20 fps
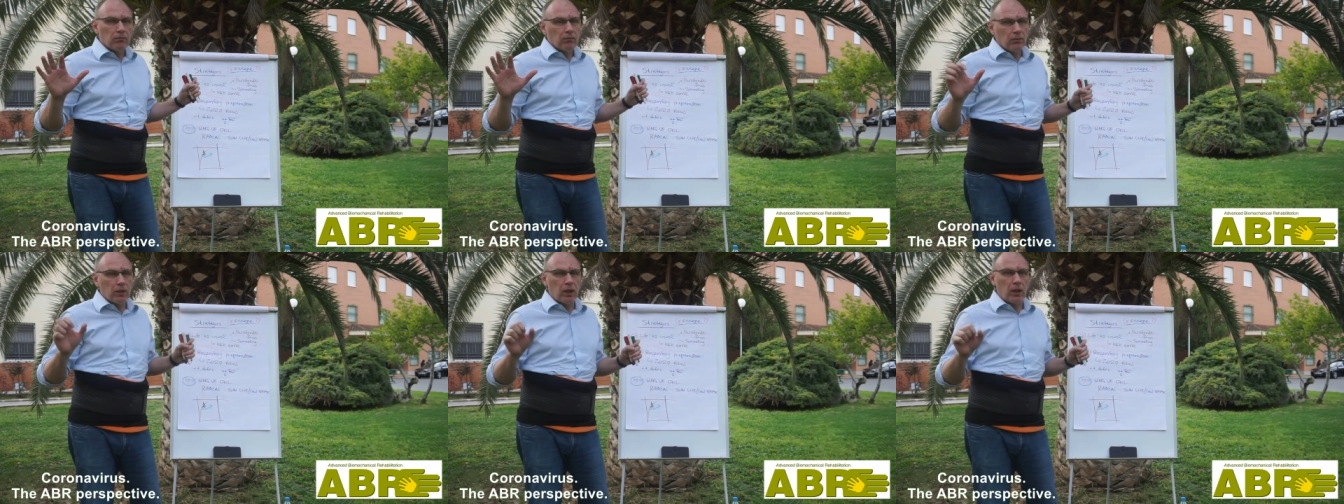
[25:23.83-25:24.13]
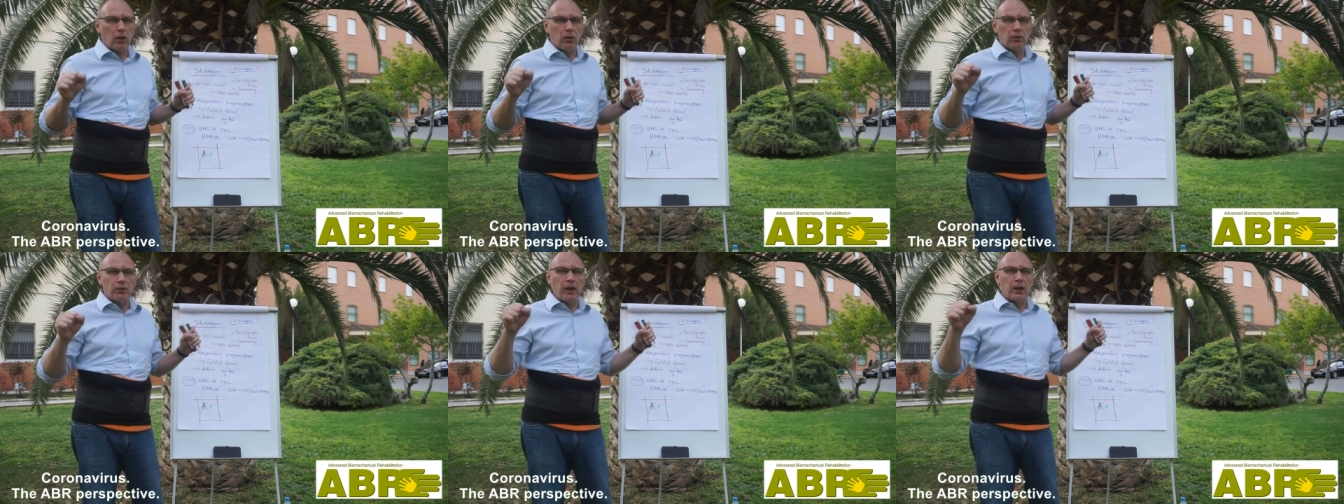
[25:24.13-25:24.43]
you
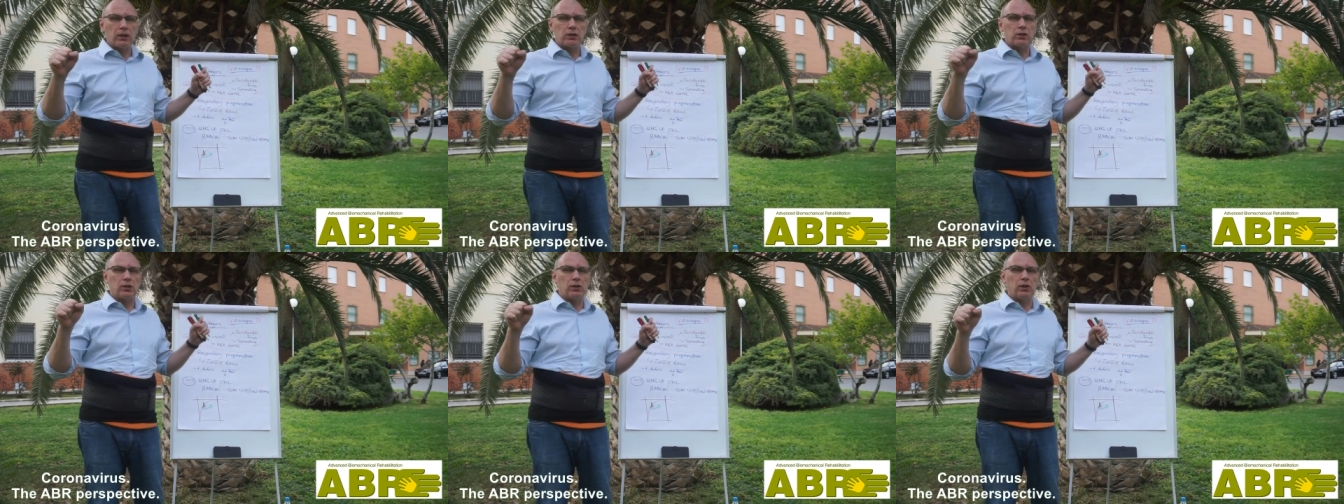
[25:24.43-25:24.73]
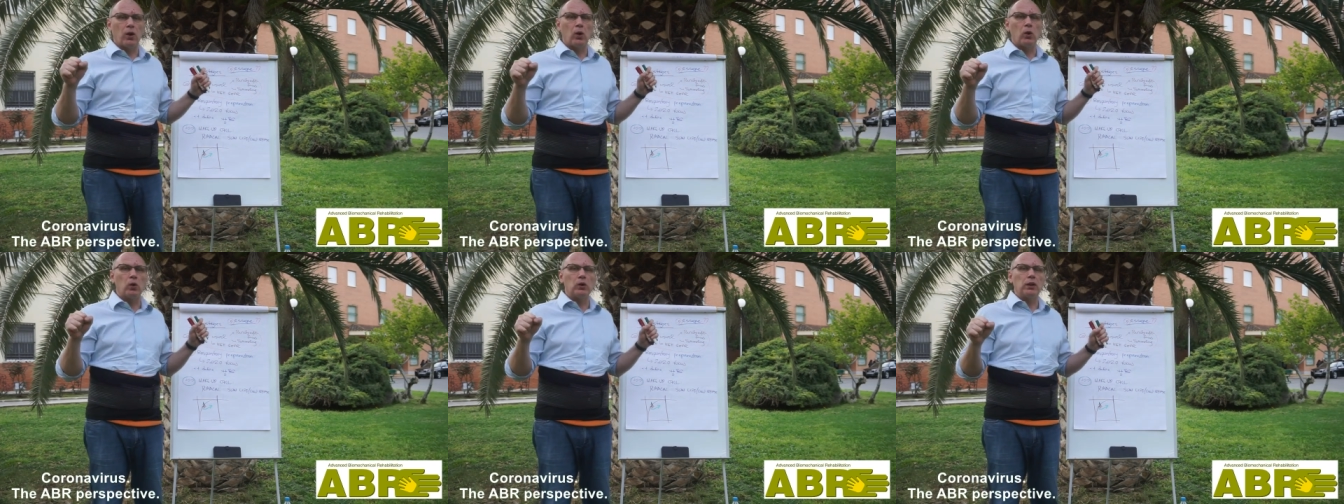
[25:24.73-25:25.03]
know, that's
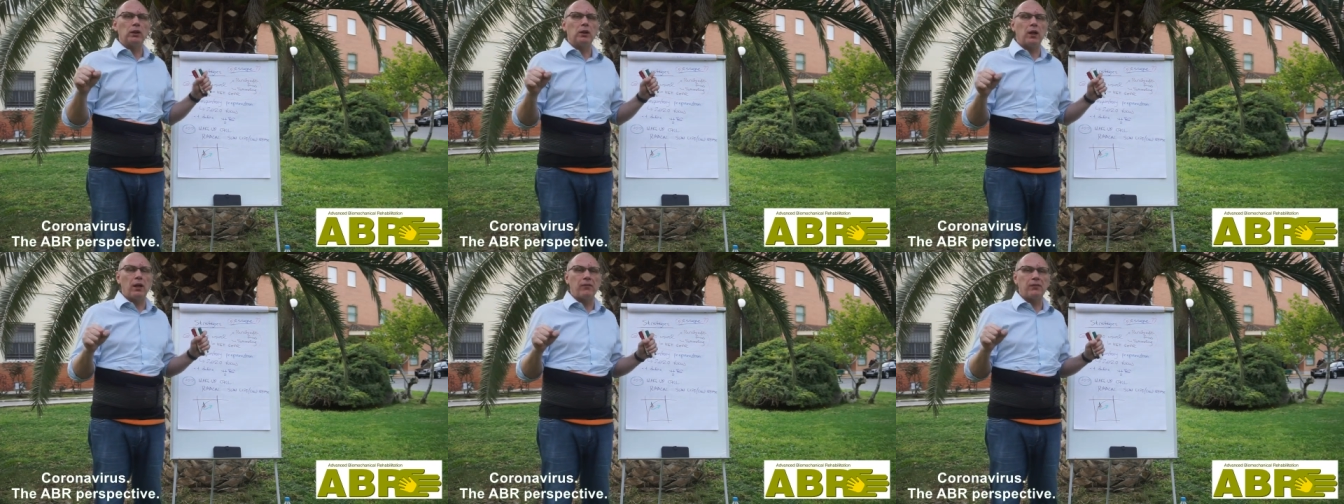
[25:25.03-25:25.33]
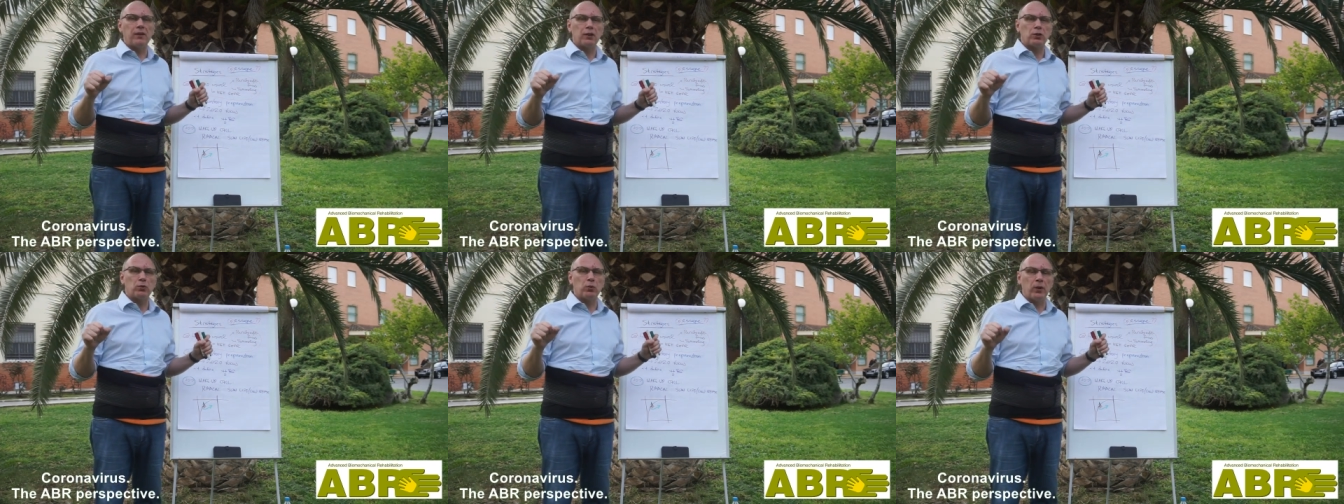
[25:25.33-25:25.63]
the only life
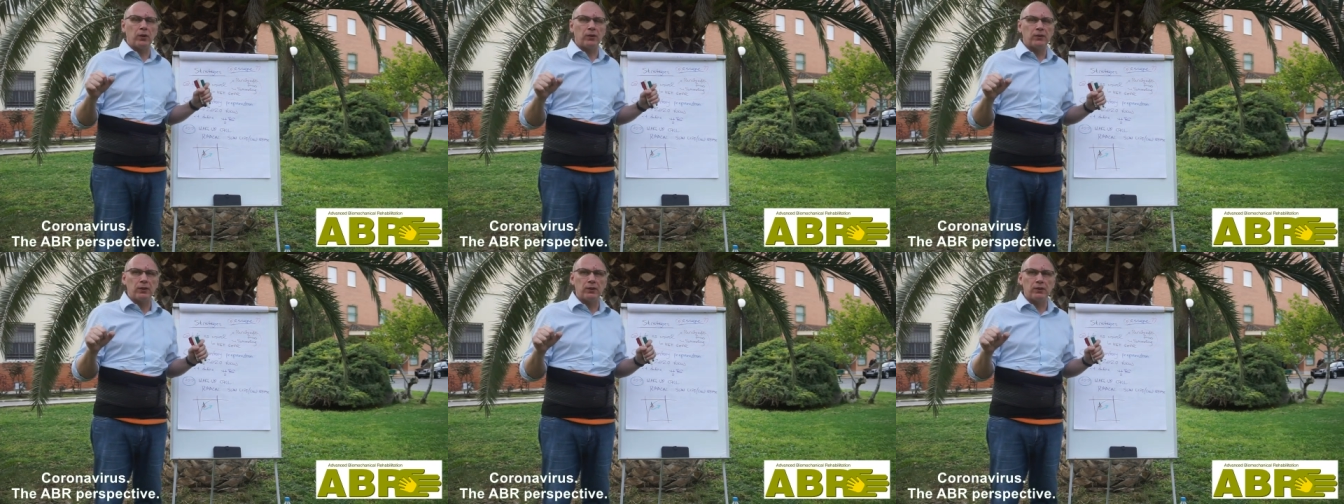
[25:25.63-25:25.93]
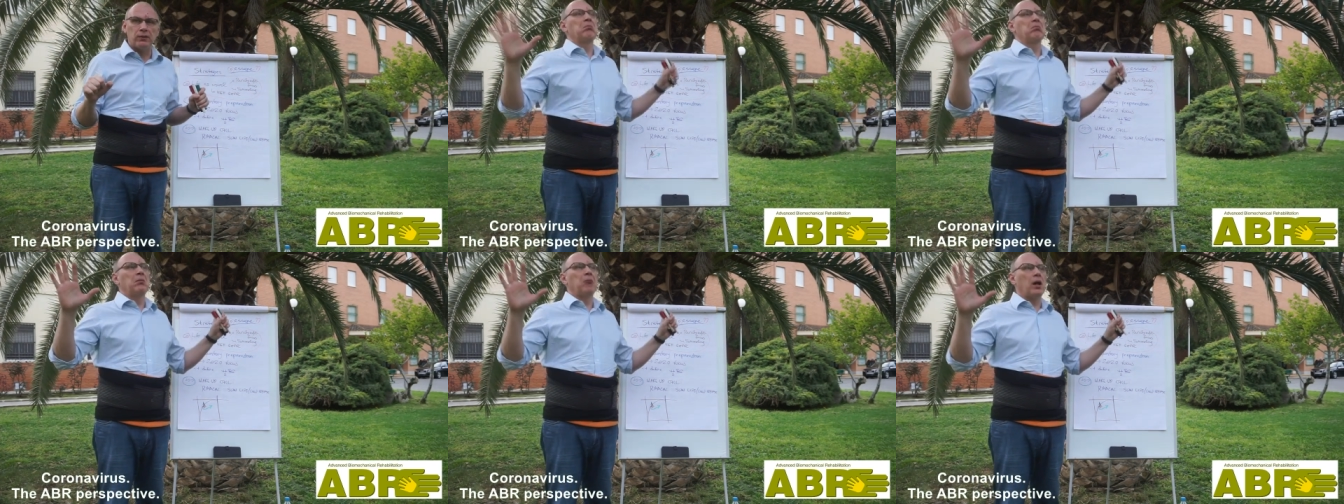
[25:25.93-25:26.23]
that's worth
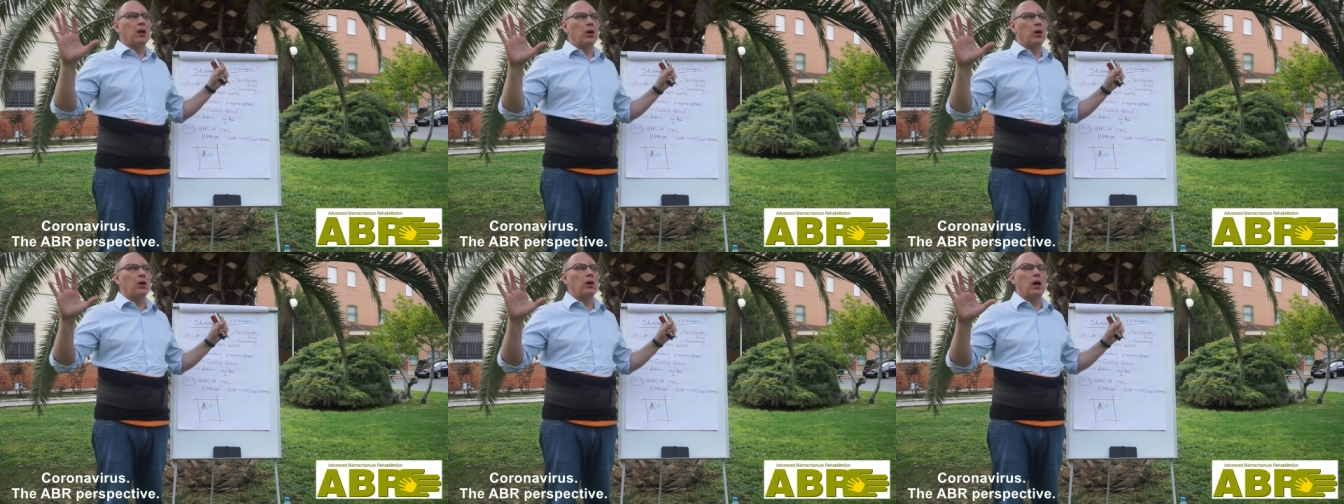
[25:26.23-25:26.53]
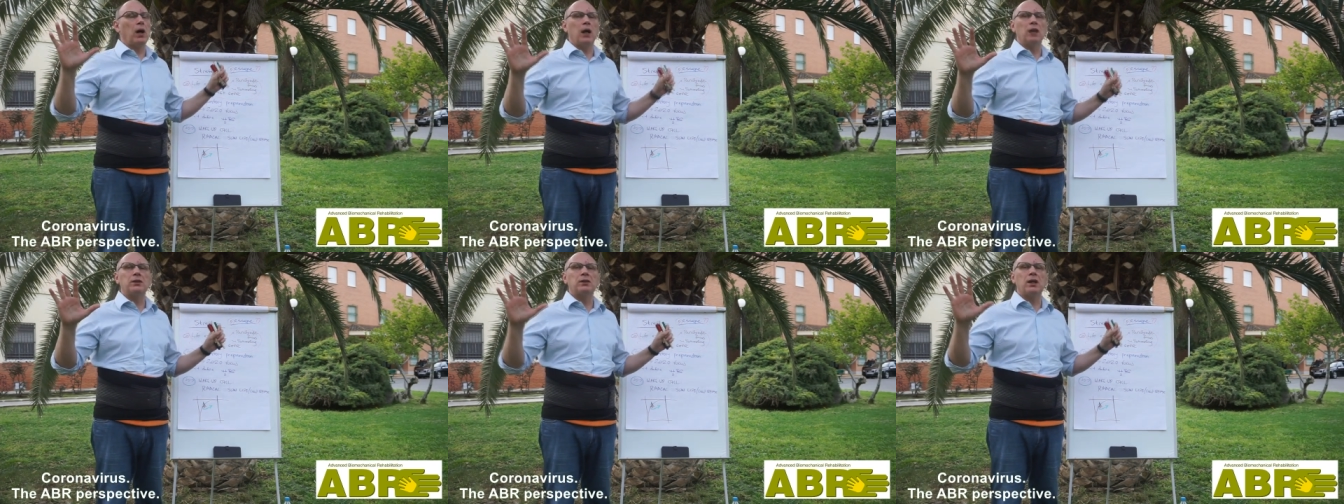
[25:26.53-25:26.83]
it. You know,
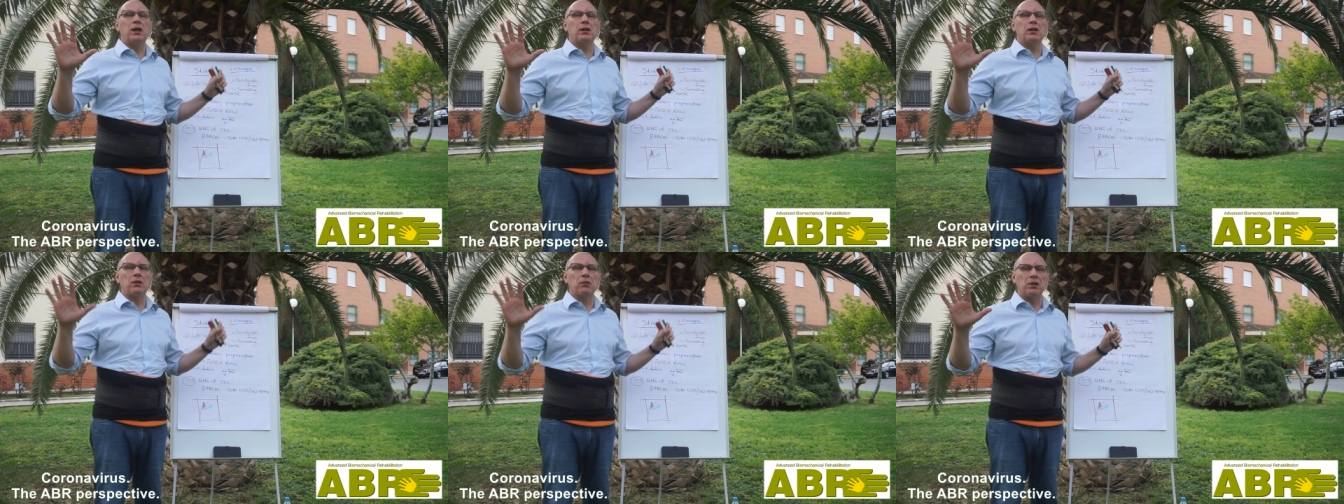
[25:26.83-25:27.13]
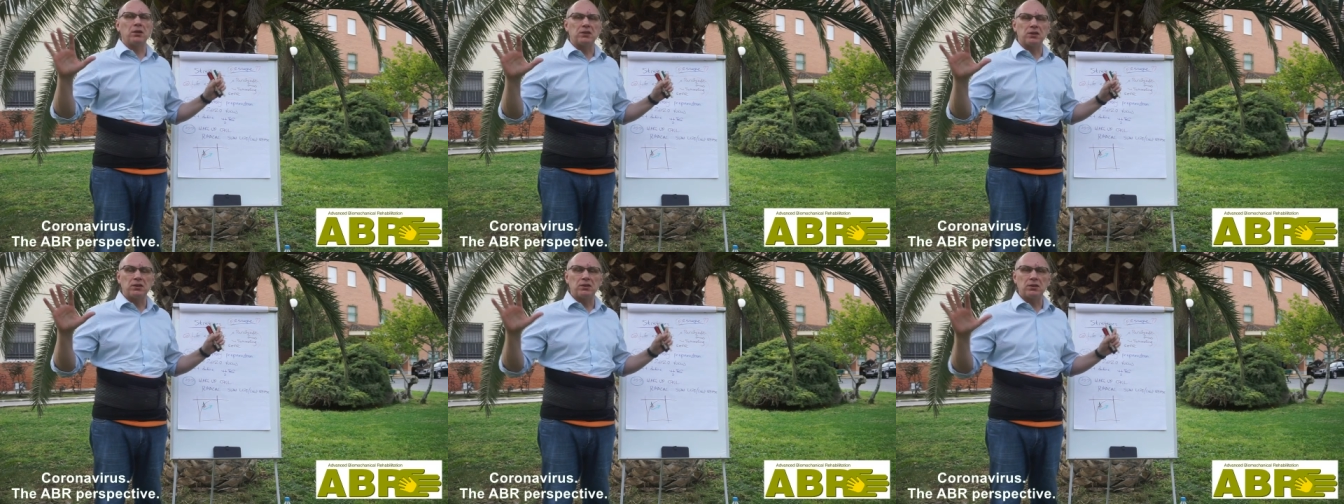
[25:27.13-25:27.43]
I'll take the
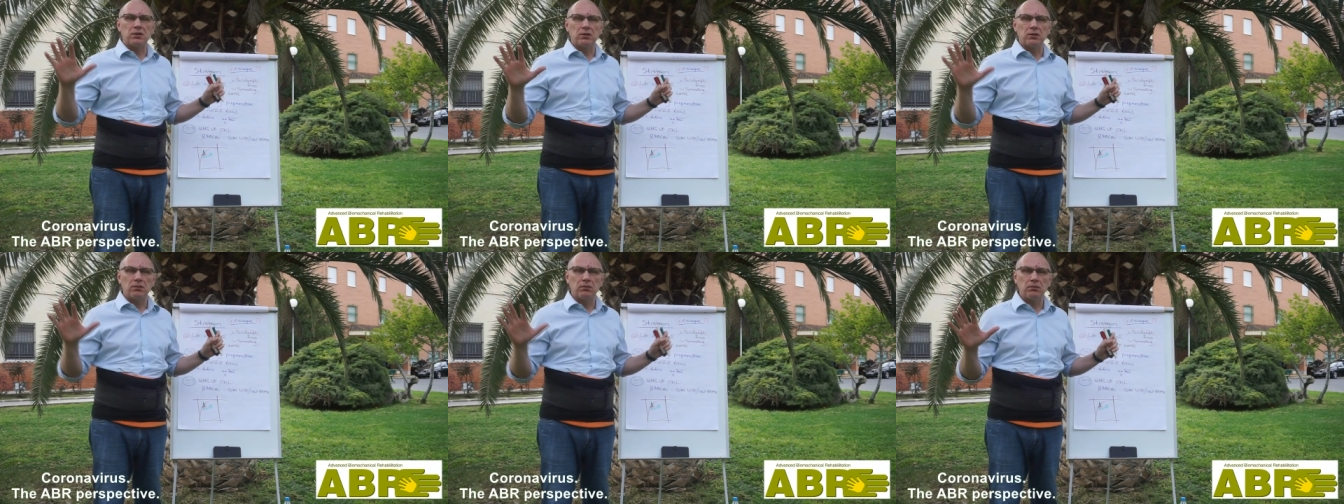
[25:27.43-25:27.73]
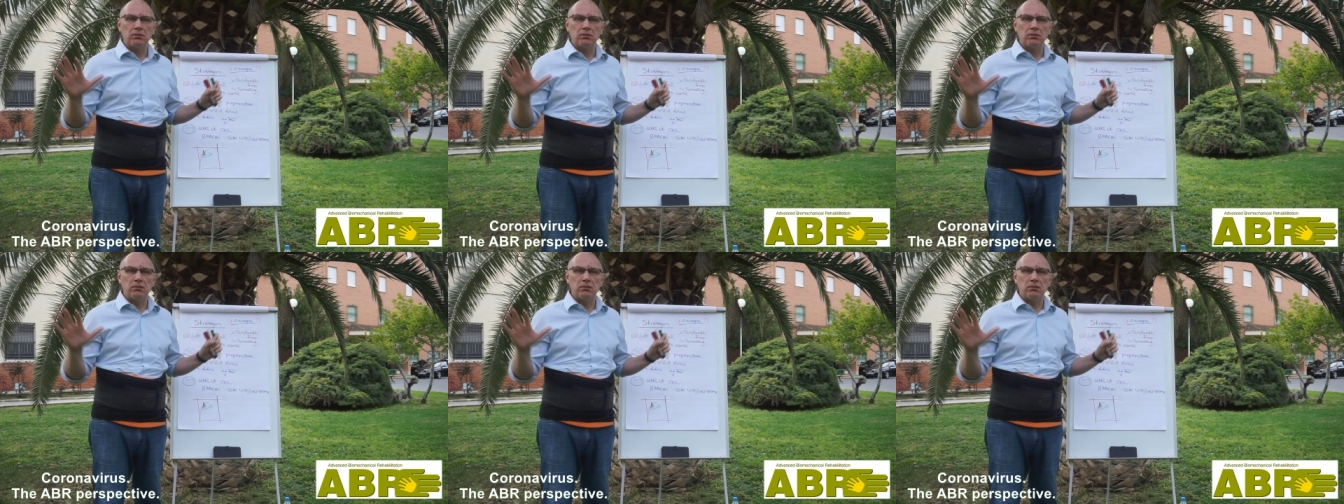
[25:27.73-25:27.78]
risks.